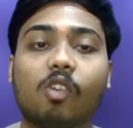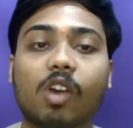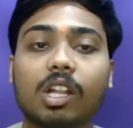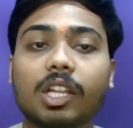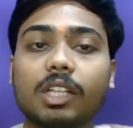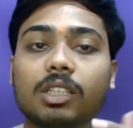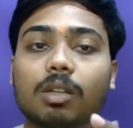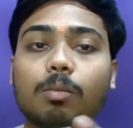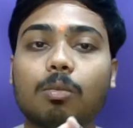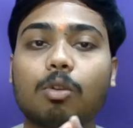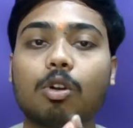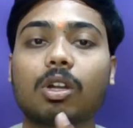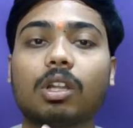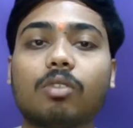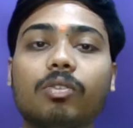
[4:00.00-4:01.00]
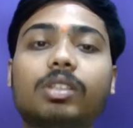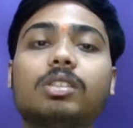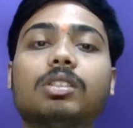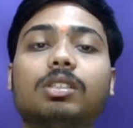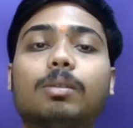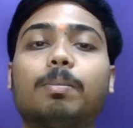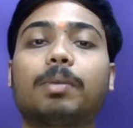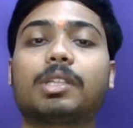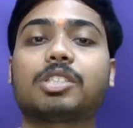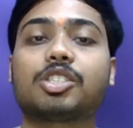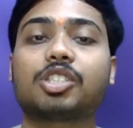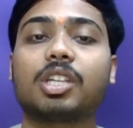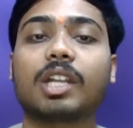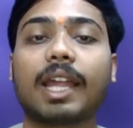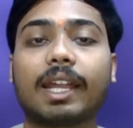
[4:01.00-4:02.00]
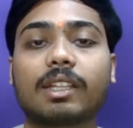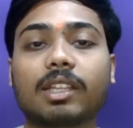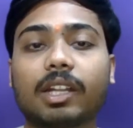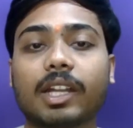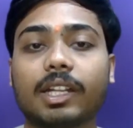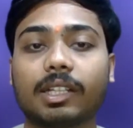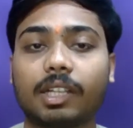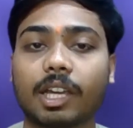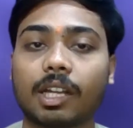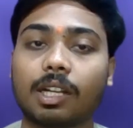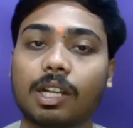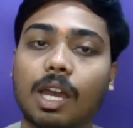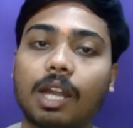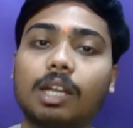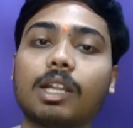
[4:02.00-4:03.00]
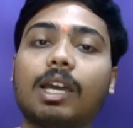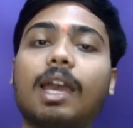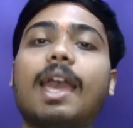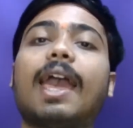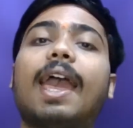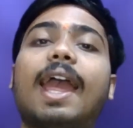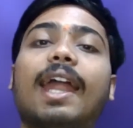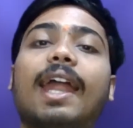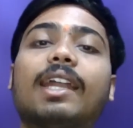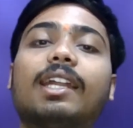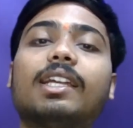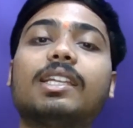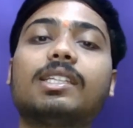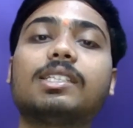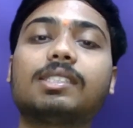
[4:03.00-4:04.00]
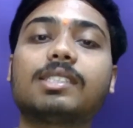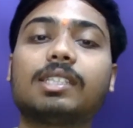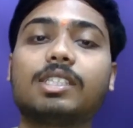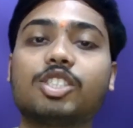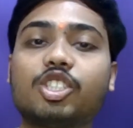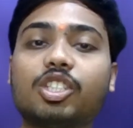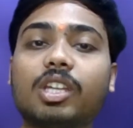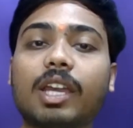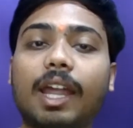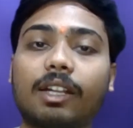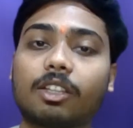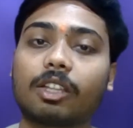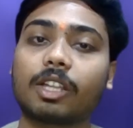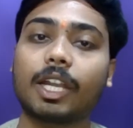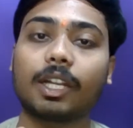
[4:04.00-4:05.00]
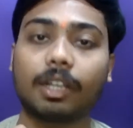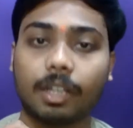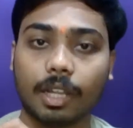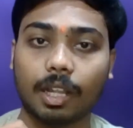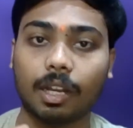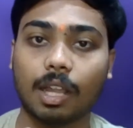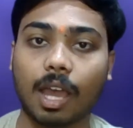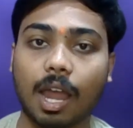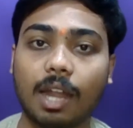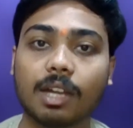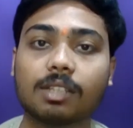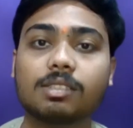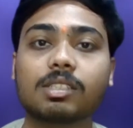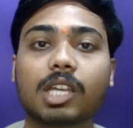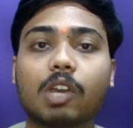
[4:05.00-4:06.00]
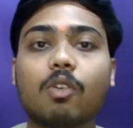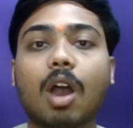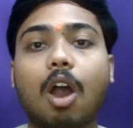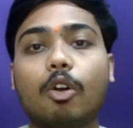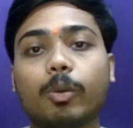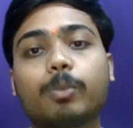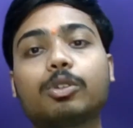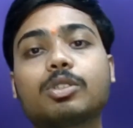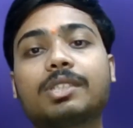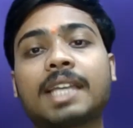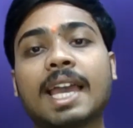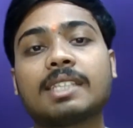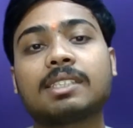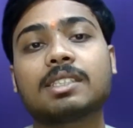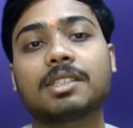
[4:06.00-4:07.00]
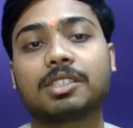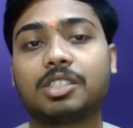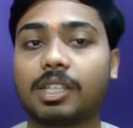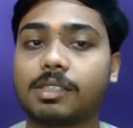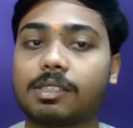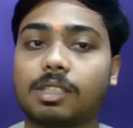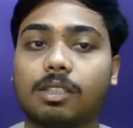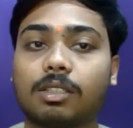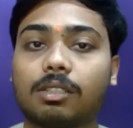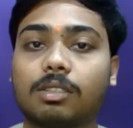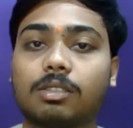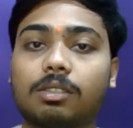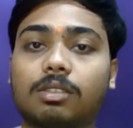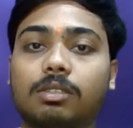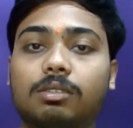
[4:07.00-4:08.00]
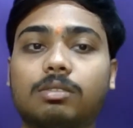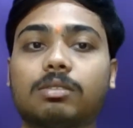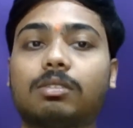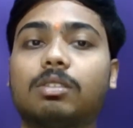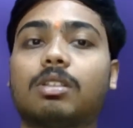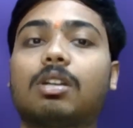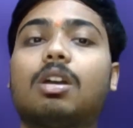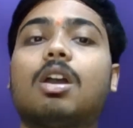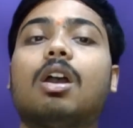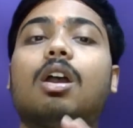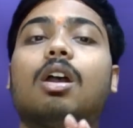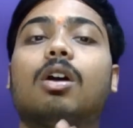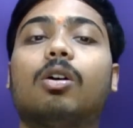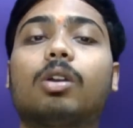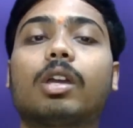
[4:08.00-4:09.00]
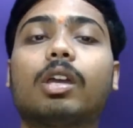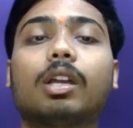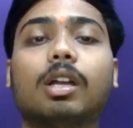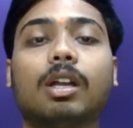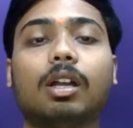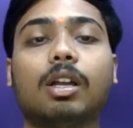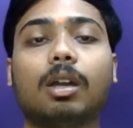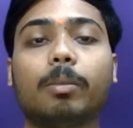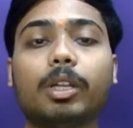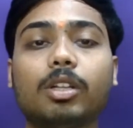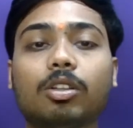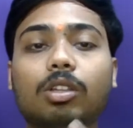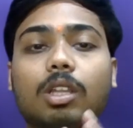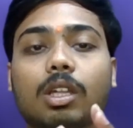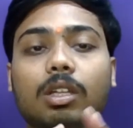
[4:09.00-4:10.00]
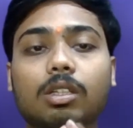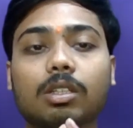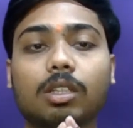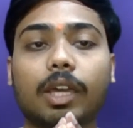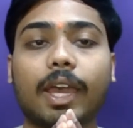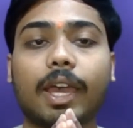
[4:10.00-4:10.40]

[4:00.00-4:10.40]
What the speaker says: evaluate the model with precision at the rate 10 and ndcg at the rate 10 and save outputs as JSON. Okay, coming to the